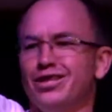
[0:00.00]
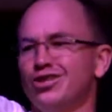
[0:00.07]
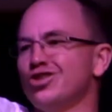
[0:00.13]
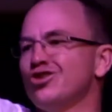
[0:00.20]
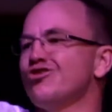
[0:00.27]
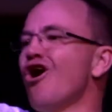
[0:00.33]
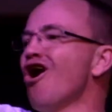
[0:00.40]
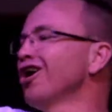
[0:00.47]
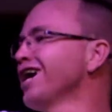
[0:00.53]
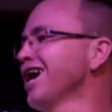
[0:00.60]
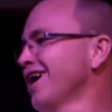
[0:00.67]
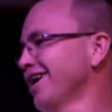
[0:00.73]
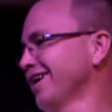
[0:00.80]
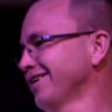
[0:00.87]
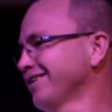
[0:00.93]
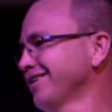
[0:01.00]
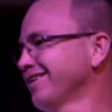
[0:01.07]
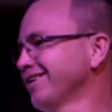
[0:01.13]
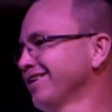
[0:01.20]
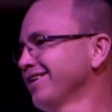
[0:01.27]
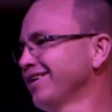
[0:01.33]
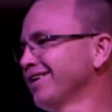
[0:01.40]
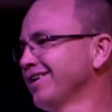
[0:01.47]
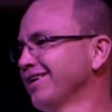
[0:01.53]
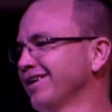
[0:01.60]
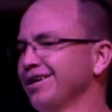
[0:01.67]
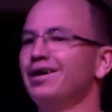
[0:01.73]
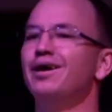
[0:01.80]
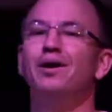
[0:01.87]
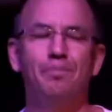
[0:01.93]
stronger.
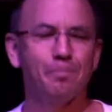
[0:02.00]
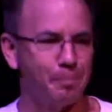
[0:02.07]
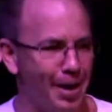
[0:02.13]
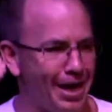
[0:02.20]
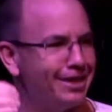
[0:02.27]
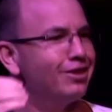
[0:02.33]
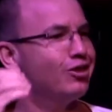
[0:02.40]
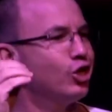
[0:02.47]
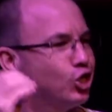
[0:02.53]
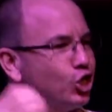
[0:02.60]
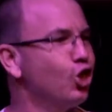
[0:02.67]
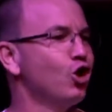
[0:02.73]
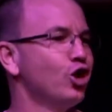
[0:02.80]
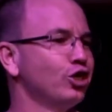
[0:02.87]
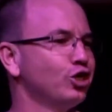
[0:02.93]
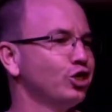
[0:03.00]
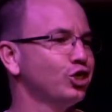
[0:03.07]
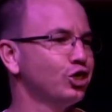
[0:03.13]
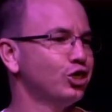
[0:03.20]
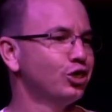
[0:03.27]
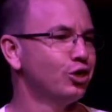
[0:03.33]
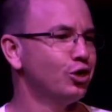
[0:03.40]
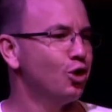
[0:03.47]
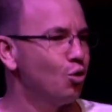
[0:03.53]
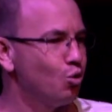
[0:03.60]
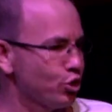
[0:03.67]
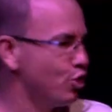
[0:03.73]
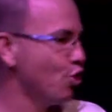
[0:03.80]
But the church was